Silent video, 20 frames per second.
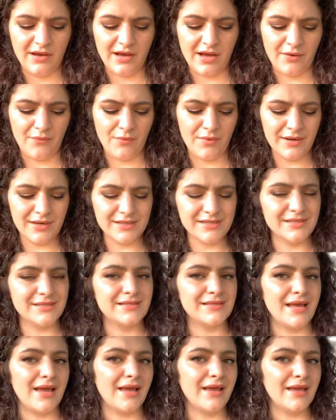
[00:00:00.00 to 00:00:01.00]
I want to
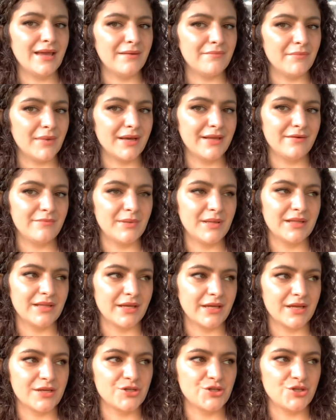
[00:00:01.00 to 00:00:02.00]
say it might have been
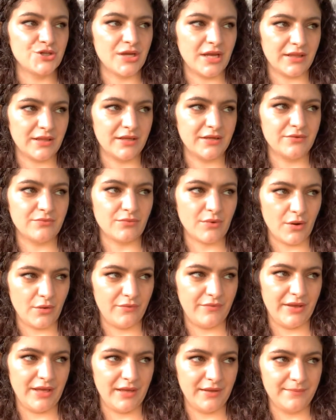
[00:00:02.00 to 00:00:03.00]
like a Shetland
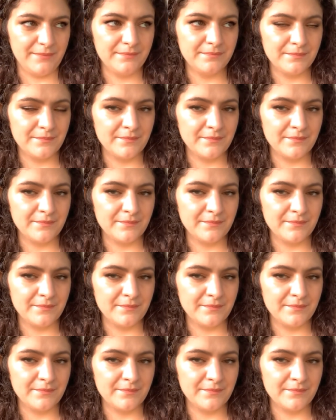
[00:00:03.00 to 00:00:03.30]
roving,